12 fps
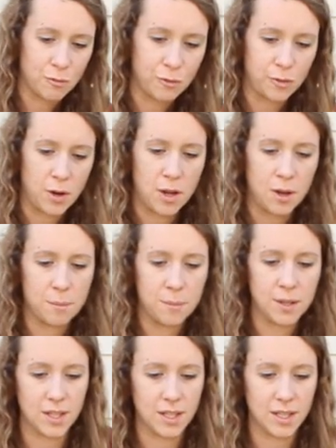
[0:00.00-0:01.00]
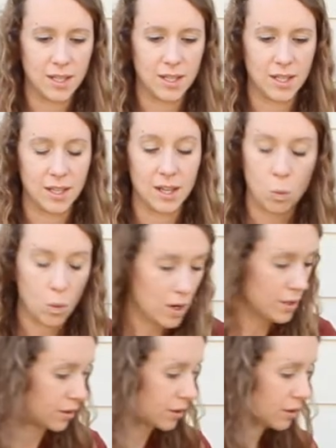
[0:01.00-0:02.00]
from the
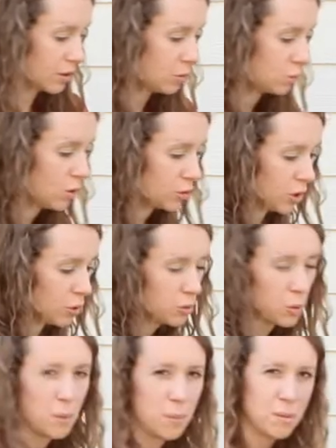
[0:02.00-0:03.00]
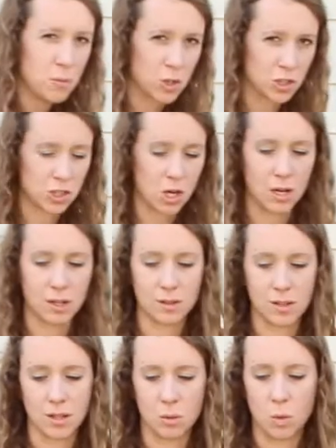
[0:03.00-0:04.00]
water will go through a bit more shock
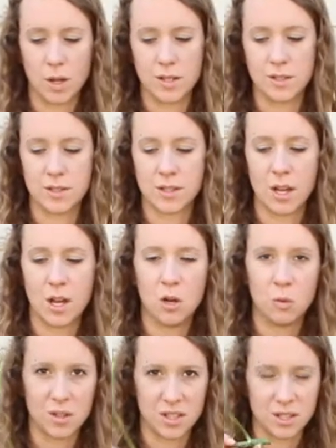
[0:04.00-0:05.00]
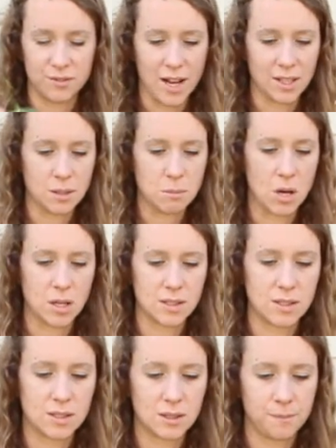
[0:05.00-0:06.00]
than the ones with the sphagnum
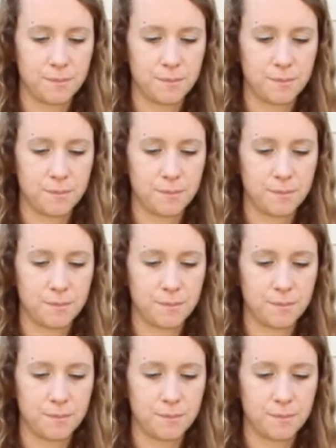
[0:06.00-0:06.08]
moss.